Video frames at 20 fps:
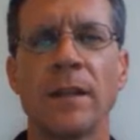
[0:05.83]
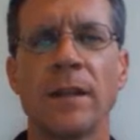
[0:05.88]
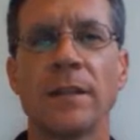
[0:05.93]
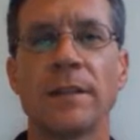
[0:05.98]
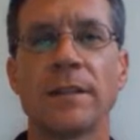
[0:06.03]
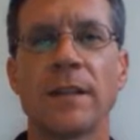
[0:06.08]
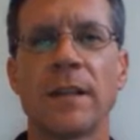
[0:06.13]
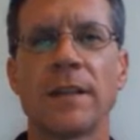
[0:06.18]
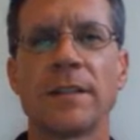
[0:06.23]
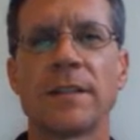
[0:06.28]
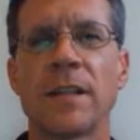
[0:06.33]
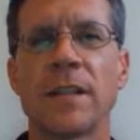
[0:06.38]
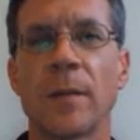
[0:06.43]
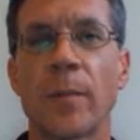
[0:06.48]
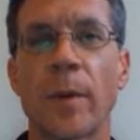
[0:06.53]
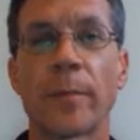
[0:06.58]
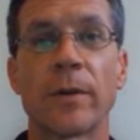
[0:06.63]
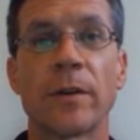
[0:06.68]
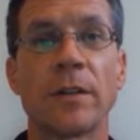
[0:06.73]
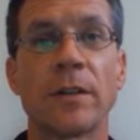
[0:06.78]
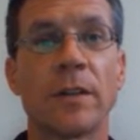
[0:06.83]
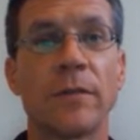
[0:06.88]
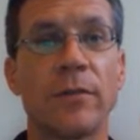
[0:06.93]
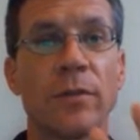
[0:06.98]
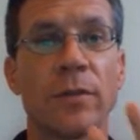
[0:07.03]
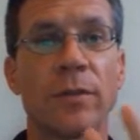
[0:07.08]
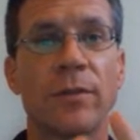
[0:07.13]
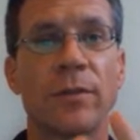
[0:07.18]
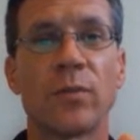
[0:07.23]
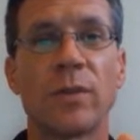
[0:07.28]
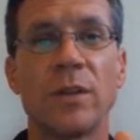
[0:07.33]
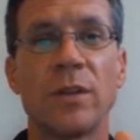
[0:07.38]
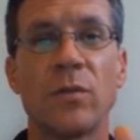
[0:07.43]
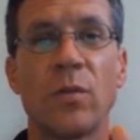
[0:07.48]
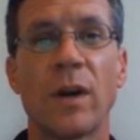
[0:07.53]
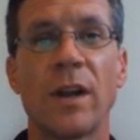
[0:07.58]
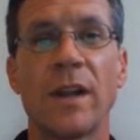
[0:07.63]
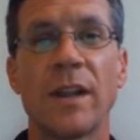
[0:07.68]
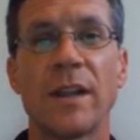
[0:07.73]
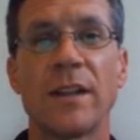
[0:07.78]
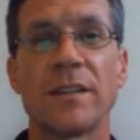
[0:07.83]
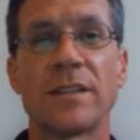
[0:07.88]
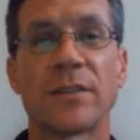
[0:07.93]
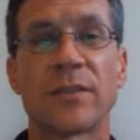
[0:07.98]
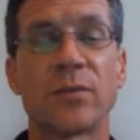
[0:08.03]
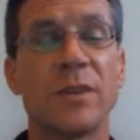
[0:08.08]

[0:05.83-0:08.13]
In today's tip, I'm going to give you three ways,